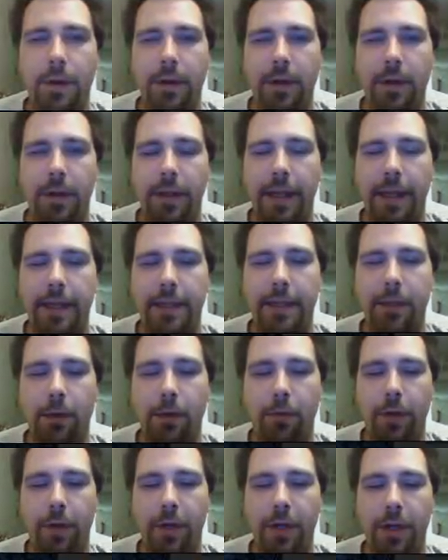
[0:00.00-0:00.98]
That's a little
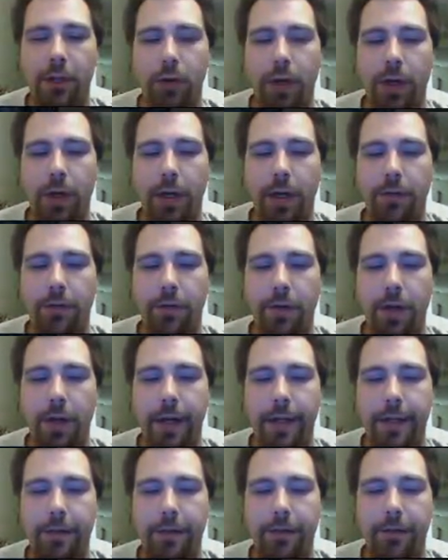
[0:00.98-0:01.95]
frustrating. If you
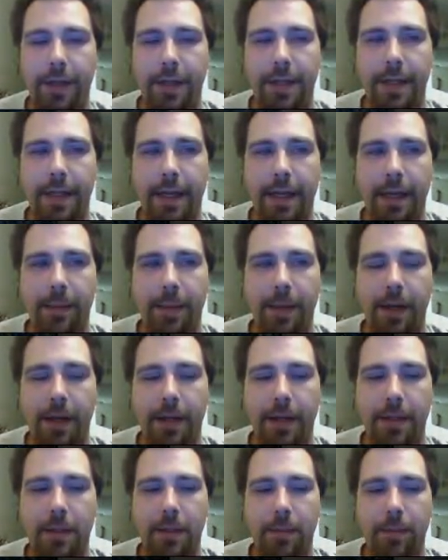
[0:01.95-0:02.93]
guys could fix that, that'd be
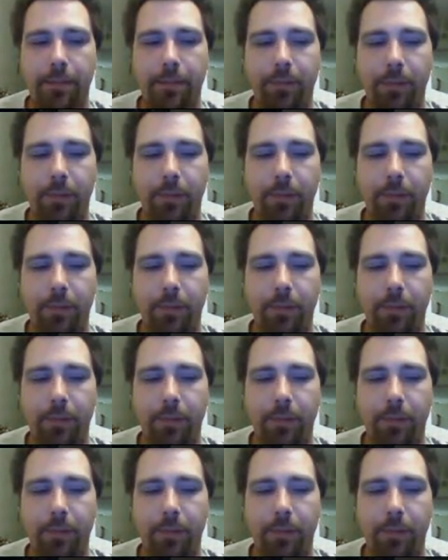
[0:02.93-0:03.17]
awesome.